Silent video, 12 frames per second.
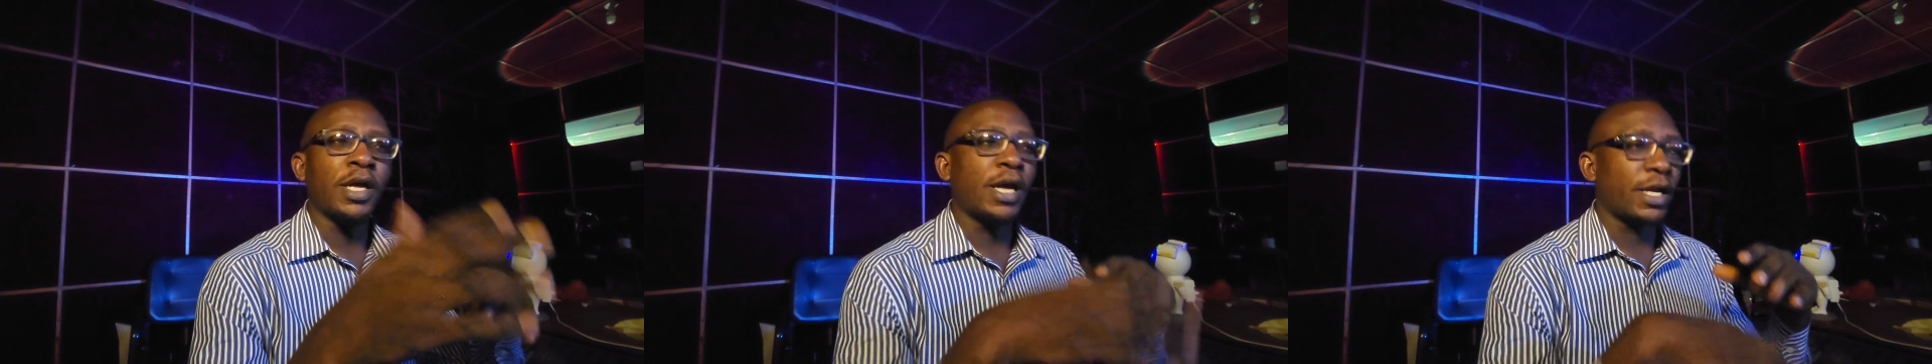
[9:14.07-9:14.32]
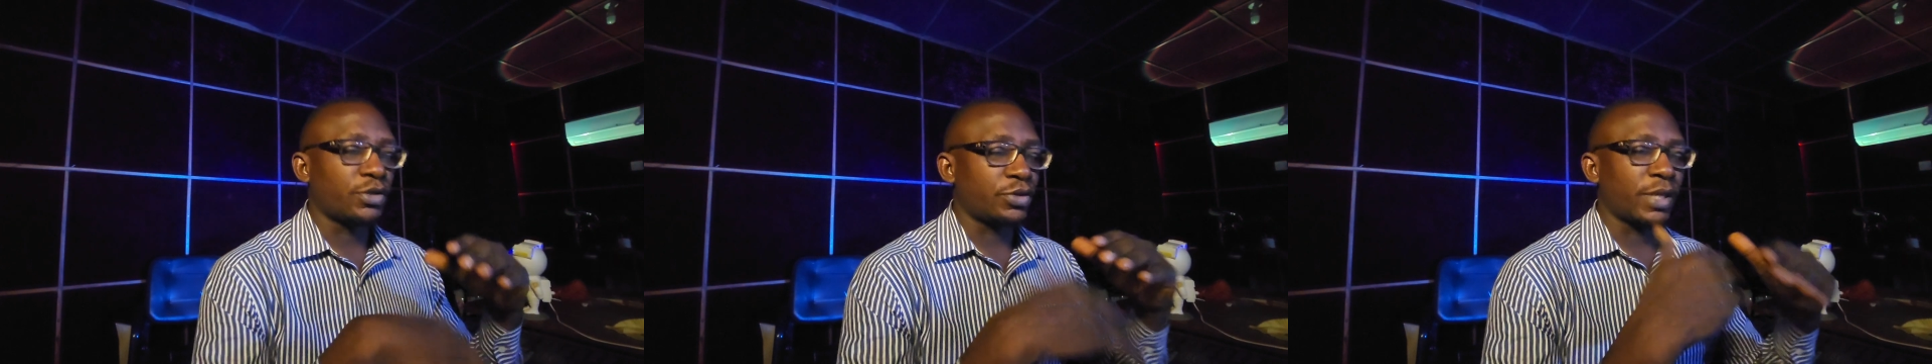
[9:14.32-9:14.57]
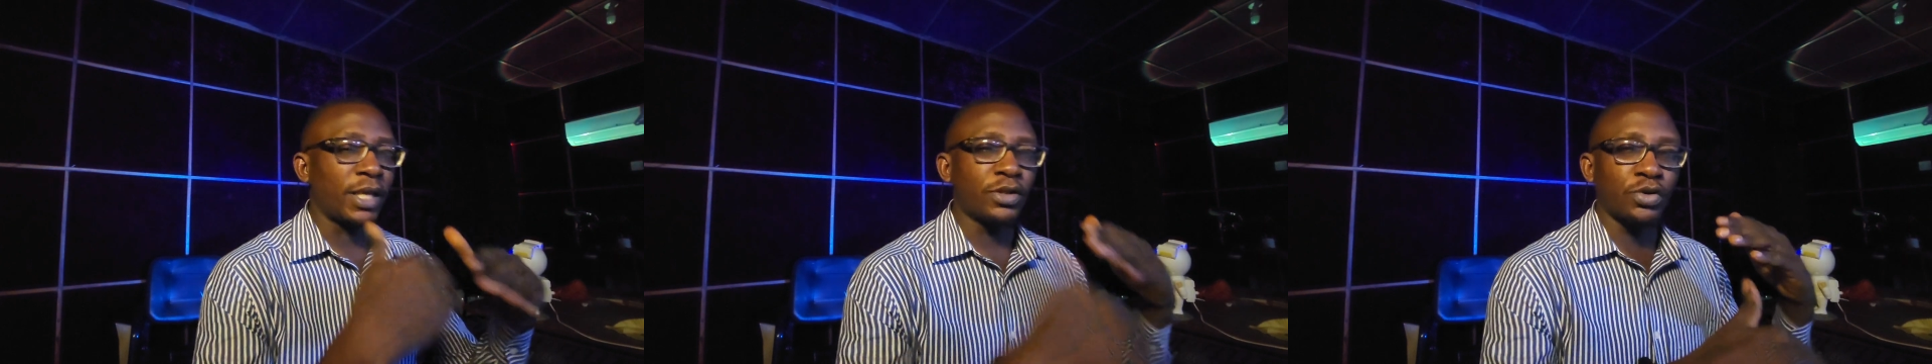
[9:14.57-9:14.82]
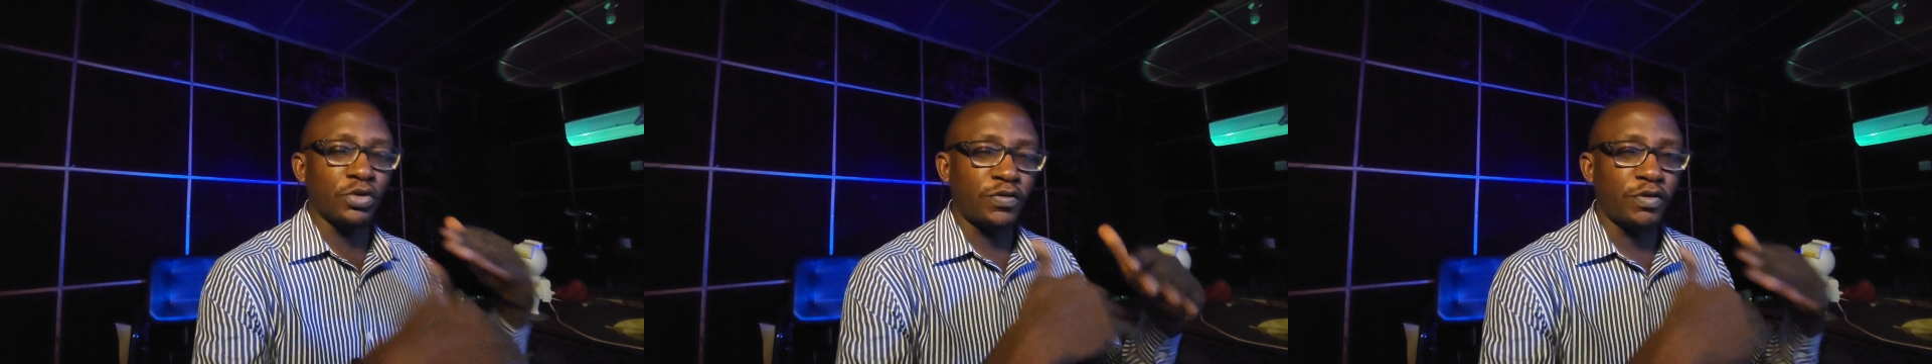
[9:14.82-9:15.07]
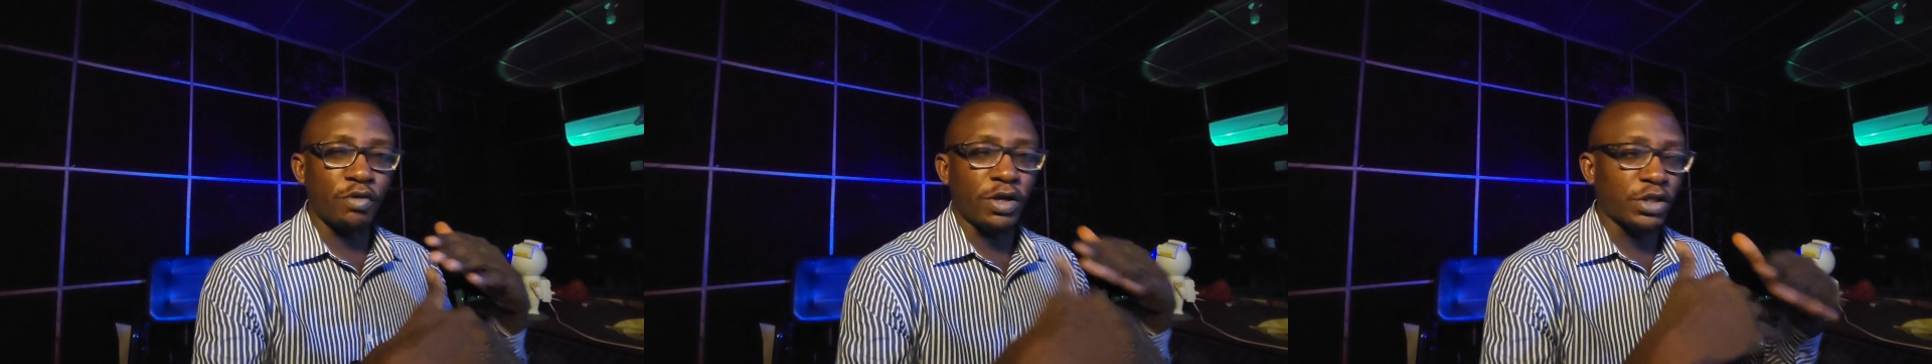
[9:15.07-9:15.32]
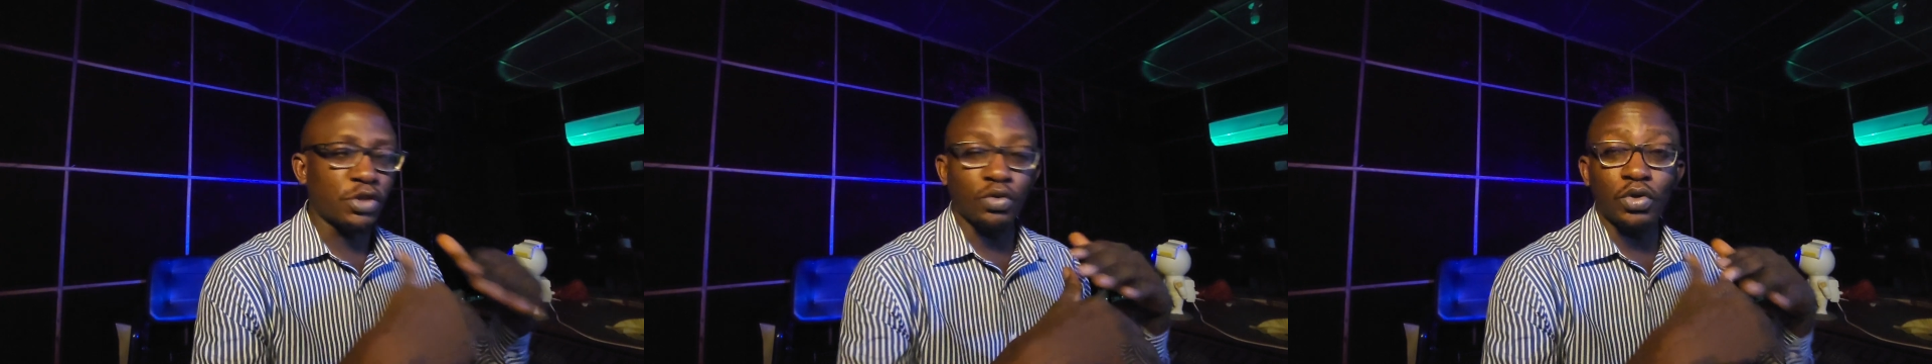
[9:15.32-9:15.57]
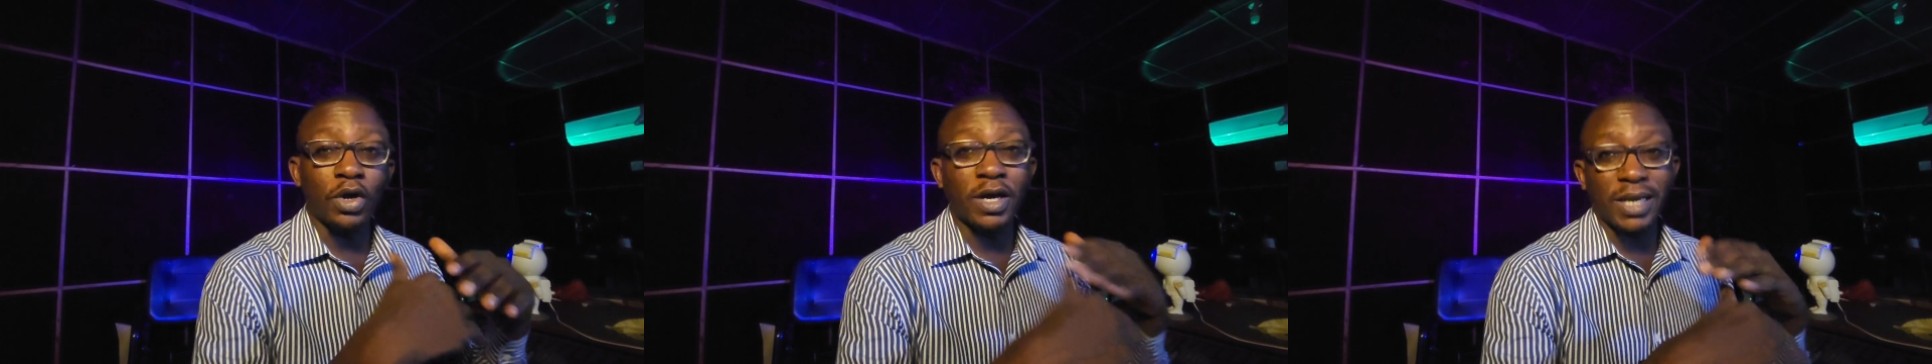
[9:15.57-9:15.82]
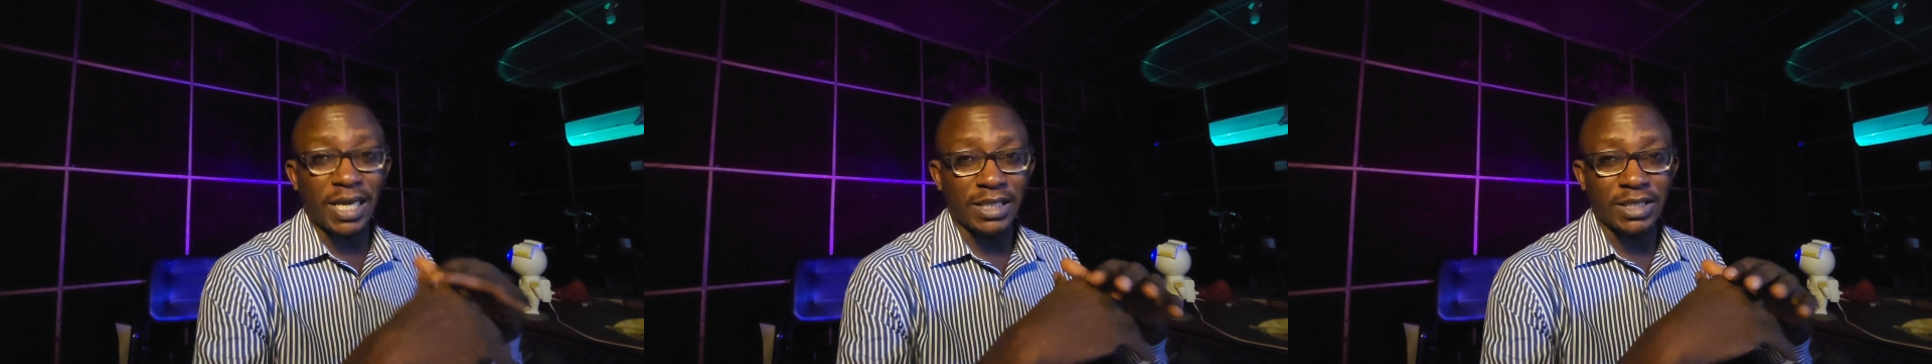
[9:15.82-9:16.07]
and so that those frequencies do not
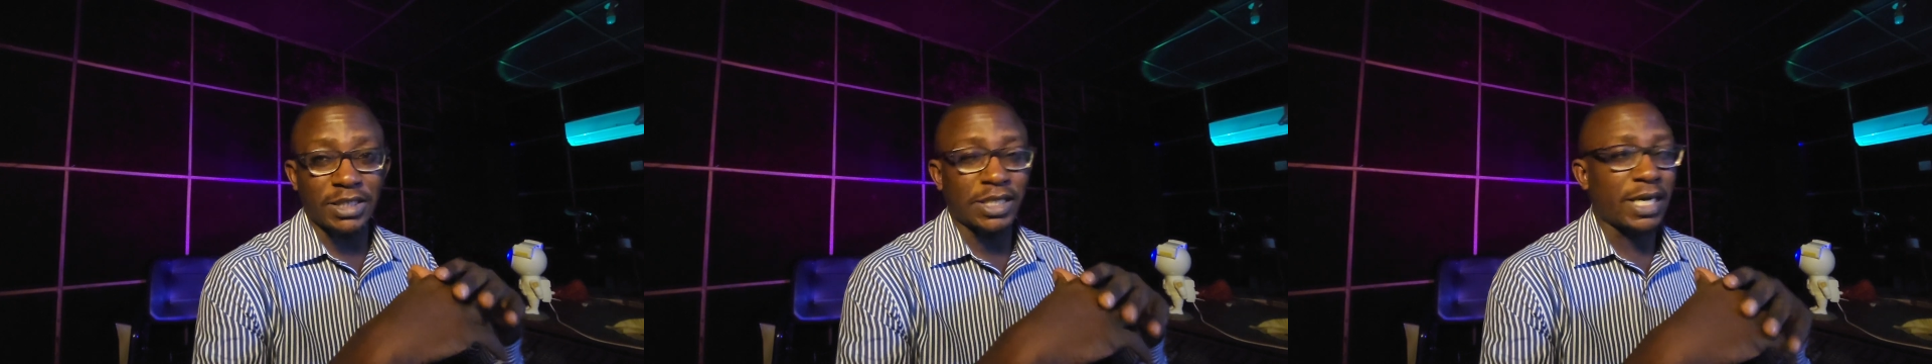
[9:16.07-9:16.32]
clash.